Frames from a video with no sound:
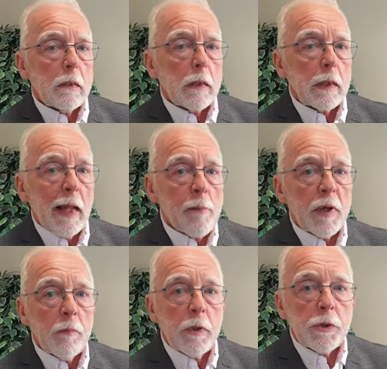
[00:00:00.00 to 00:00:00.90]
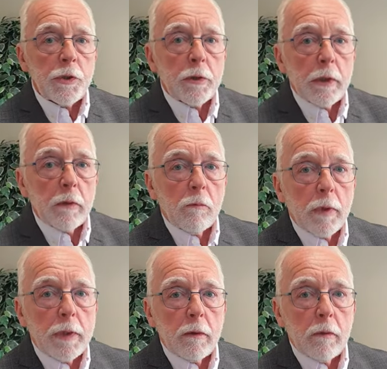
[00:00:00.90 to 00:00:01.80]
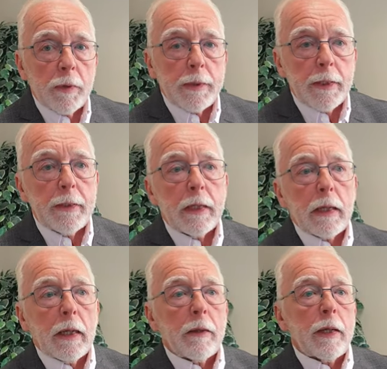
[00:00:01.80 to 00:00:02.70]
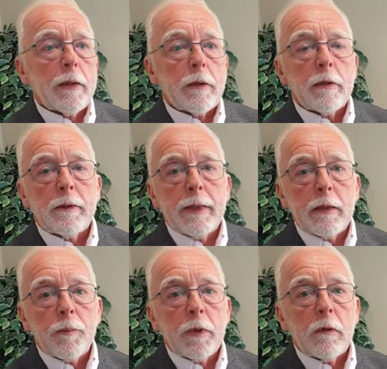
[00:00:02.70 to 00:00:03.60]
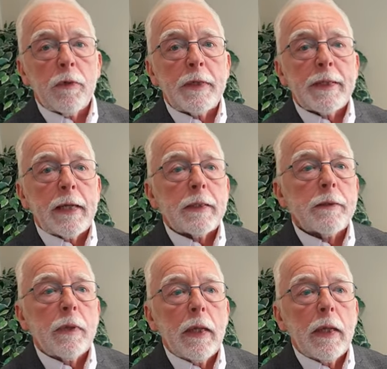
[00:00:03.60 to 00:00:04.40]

The climate emergency that we did declare is a statement of intent